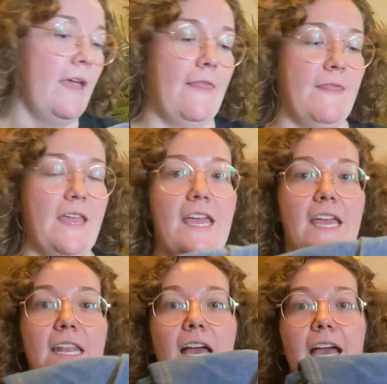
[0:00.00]
And
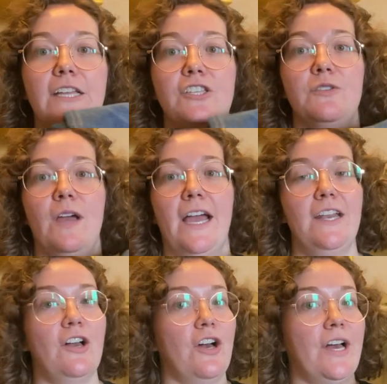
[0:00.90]
then I
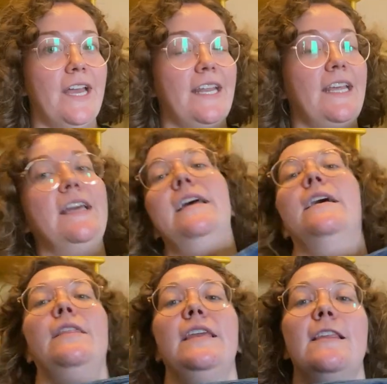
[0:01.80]
tried on
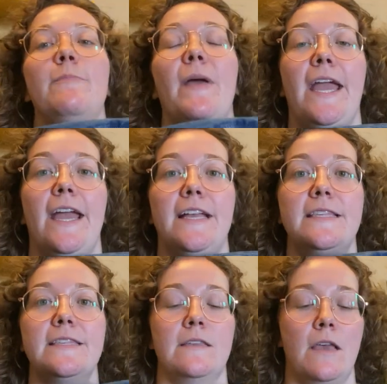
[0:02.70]
these
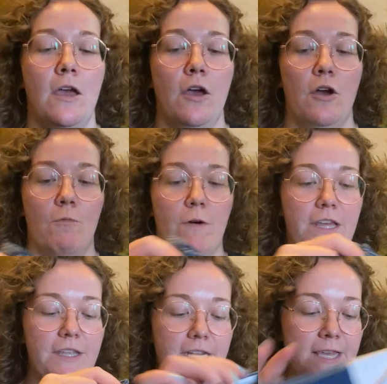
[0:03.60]
pants. One
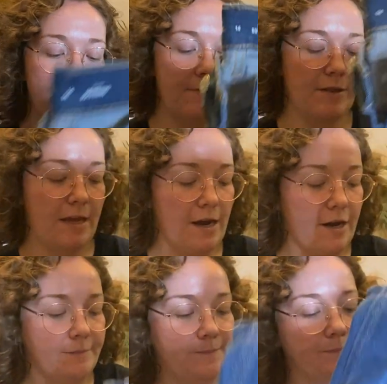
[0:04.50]
of the days we were
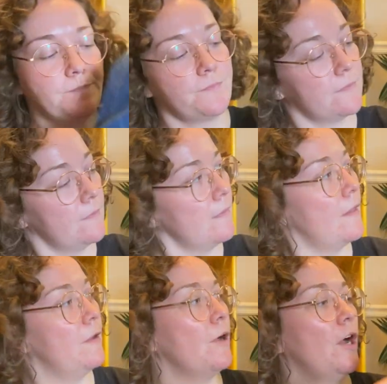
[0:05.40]
there,
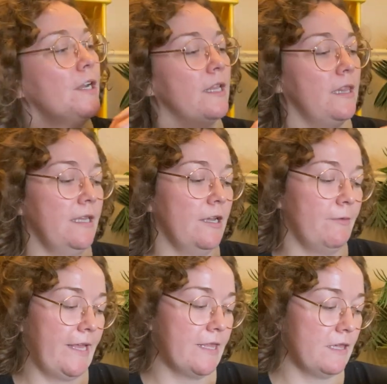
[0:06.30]
they were on
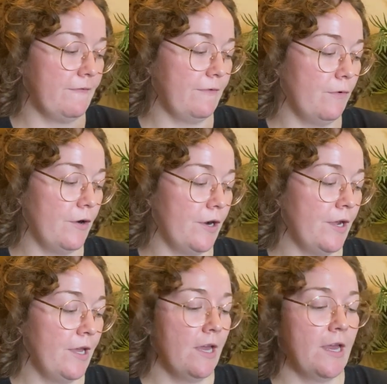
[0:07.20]
clearance
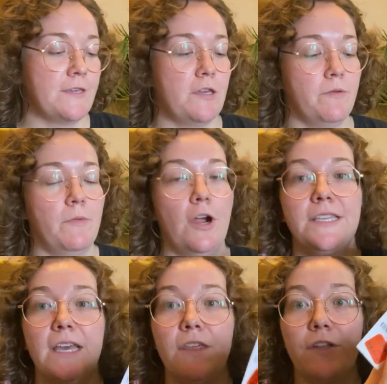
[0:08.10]
for so they're
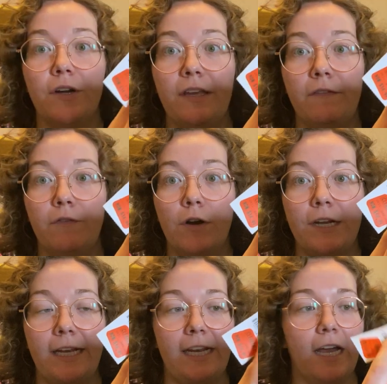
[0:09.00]
marked at
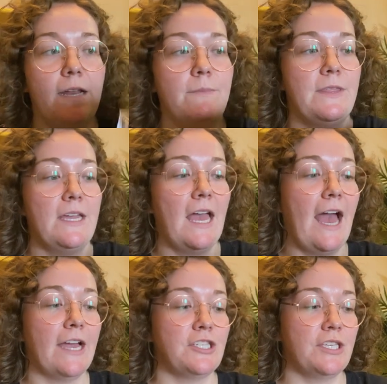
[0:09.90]
$34.99, but they
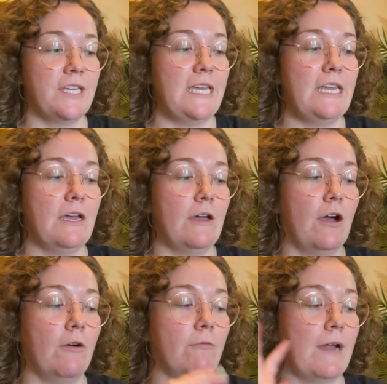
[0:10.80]
actually
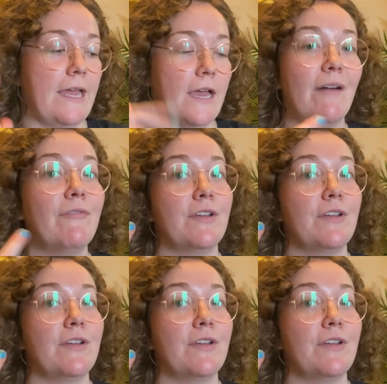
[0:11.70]
rang out for